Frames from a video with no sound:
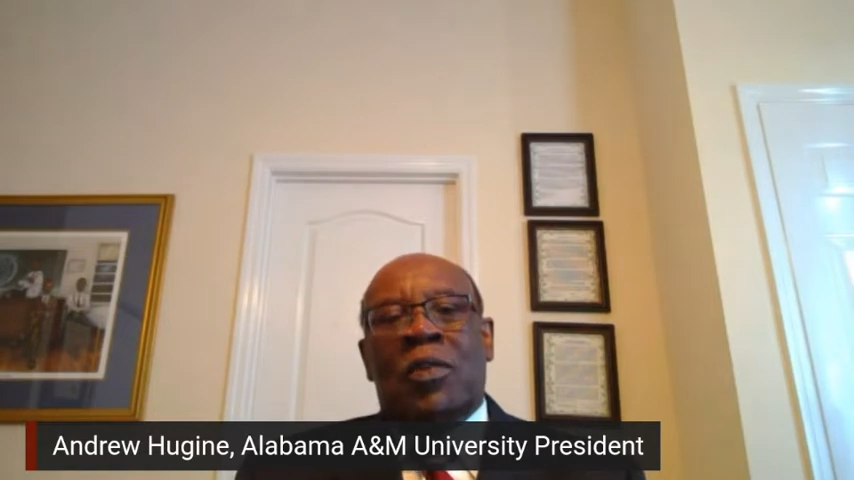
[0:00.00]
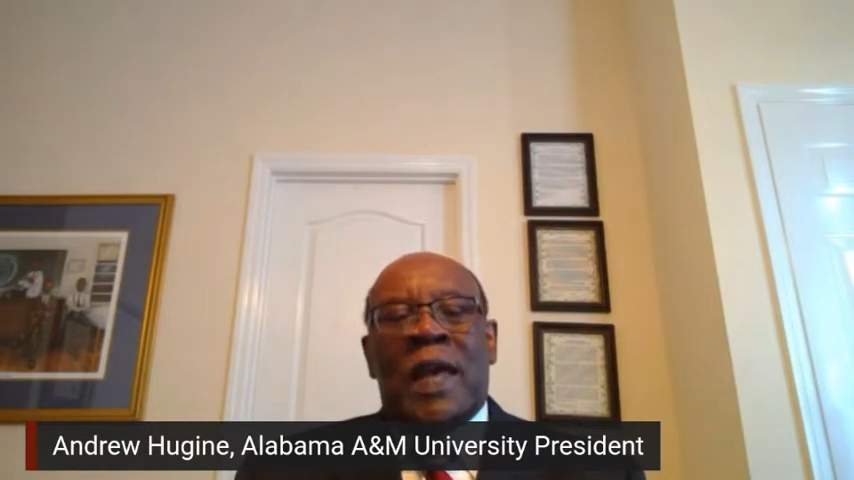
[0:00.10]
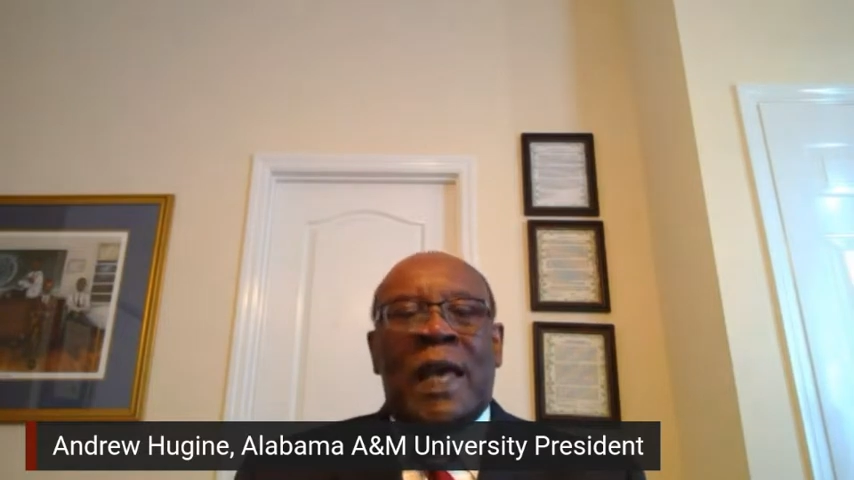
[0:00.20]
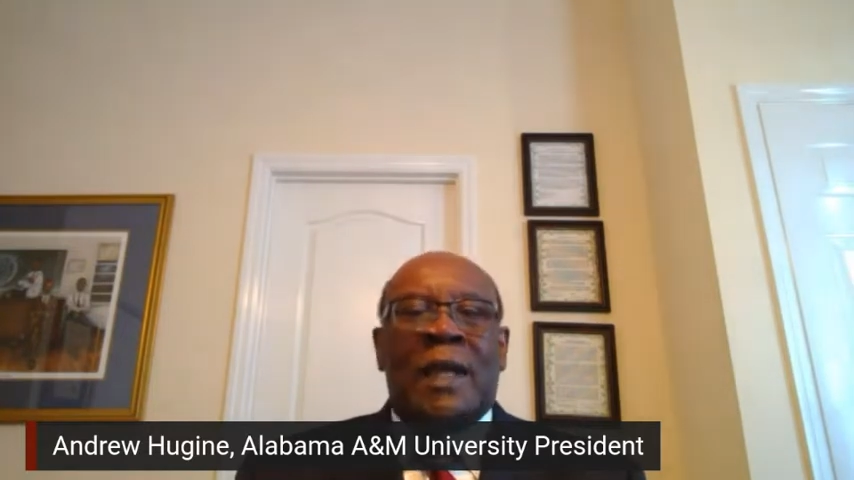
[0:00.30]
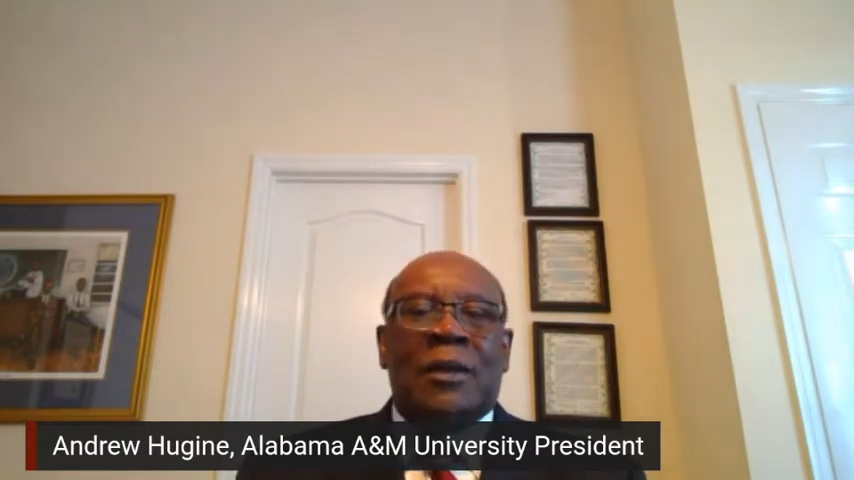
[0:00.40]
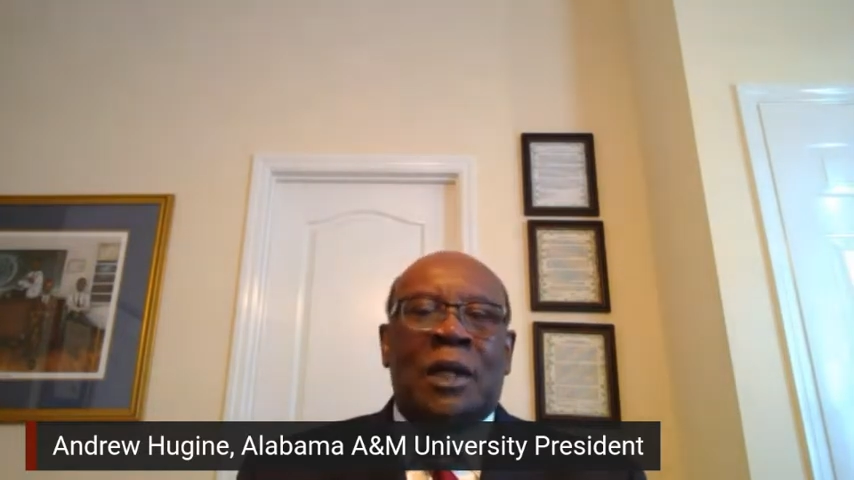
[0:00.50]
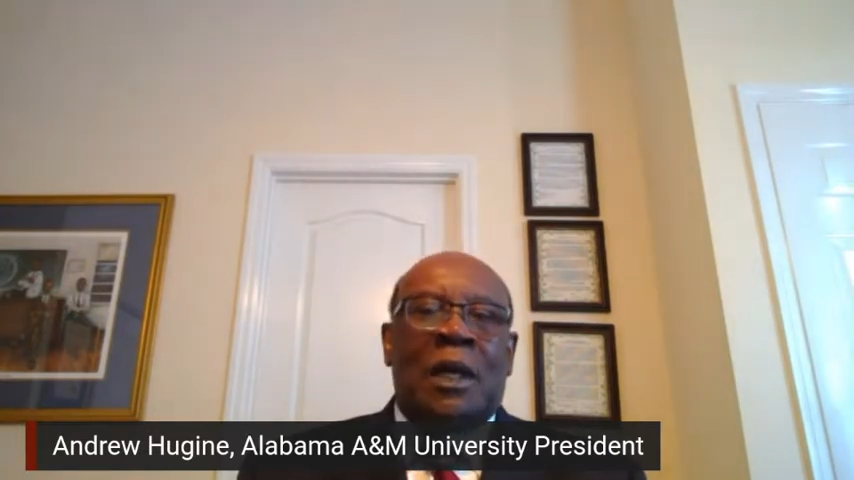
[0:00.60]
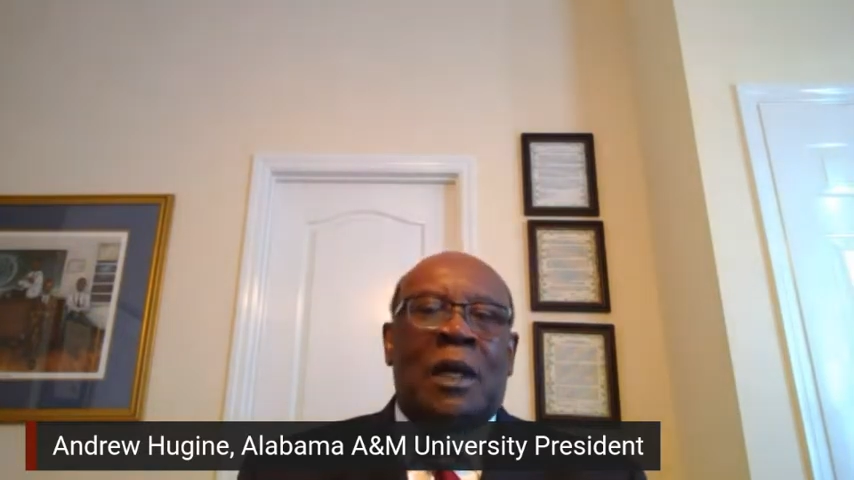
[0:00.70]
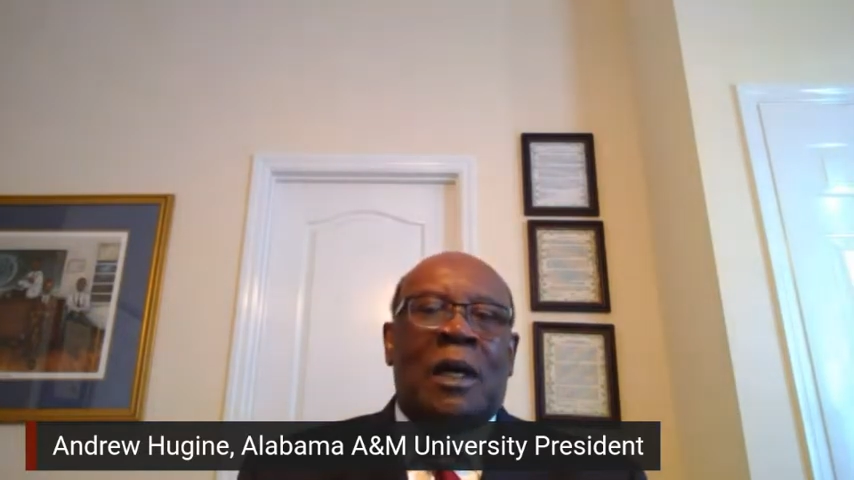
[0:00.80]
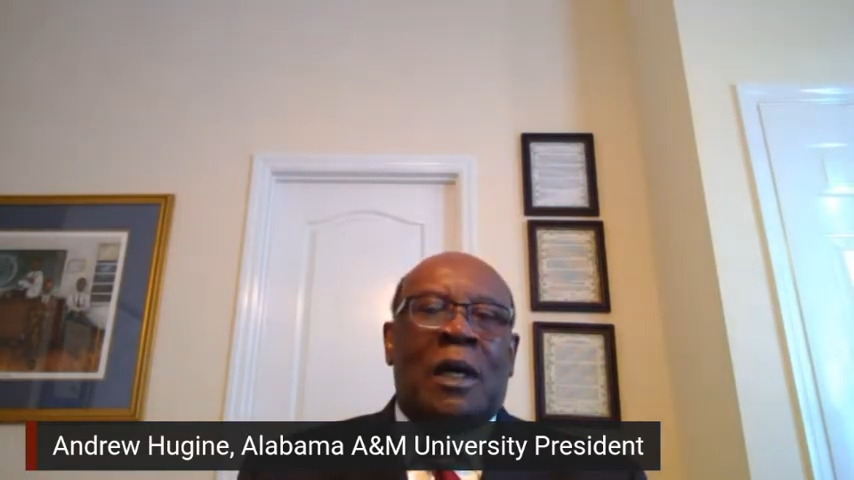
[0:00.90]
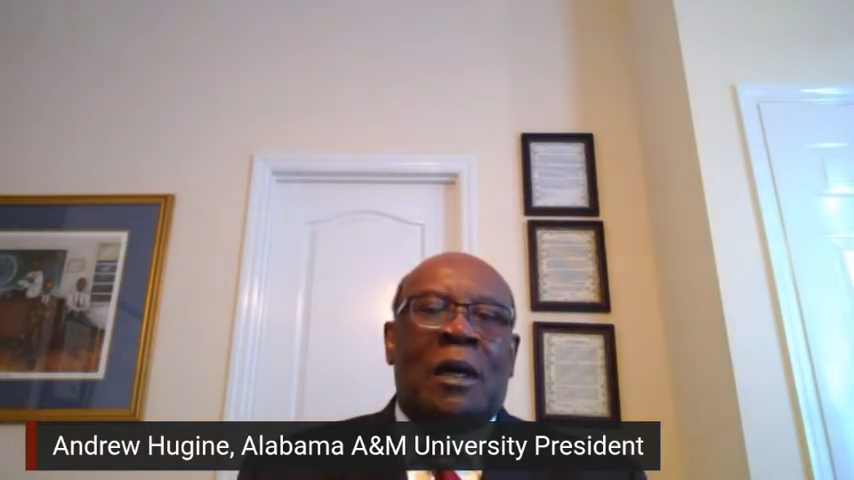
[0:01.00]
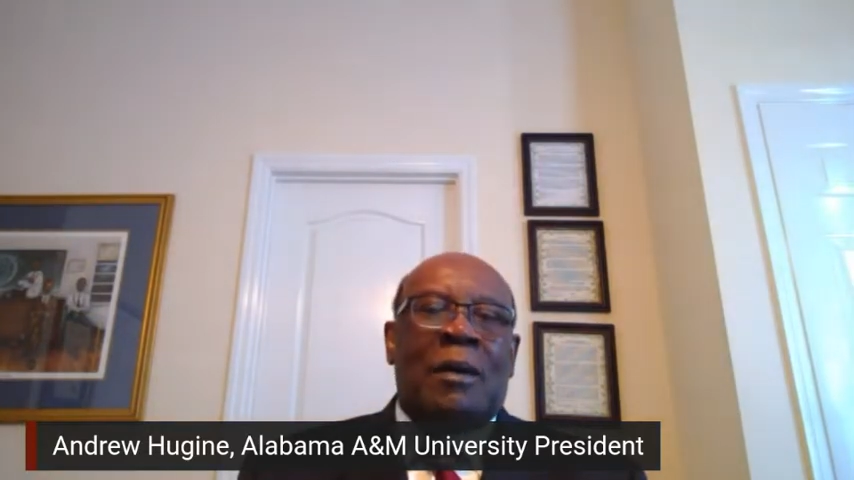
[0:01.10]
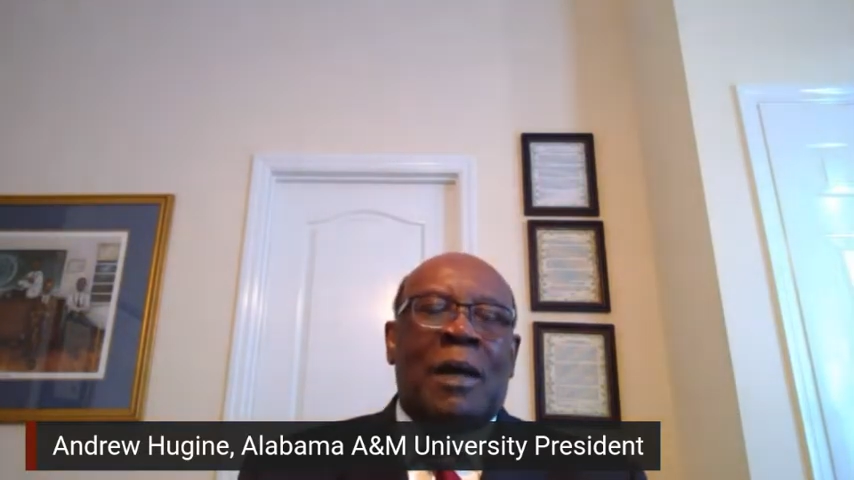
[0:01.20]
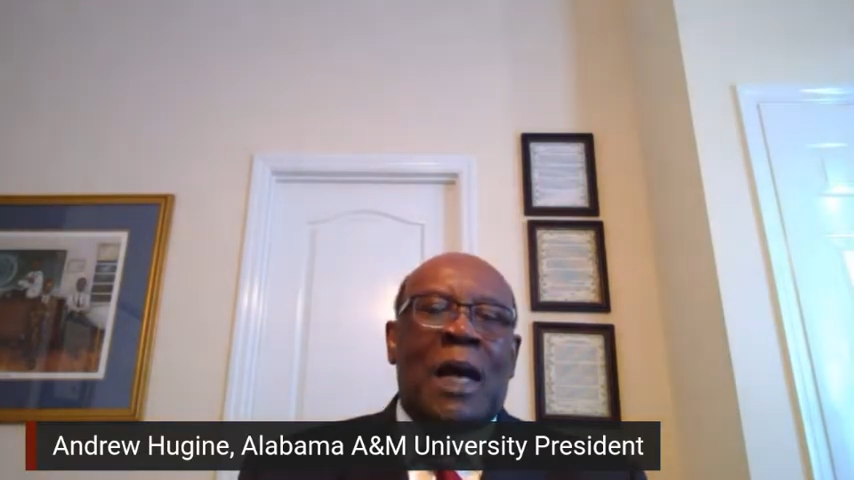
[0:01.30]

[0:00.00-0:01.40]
that uh,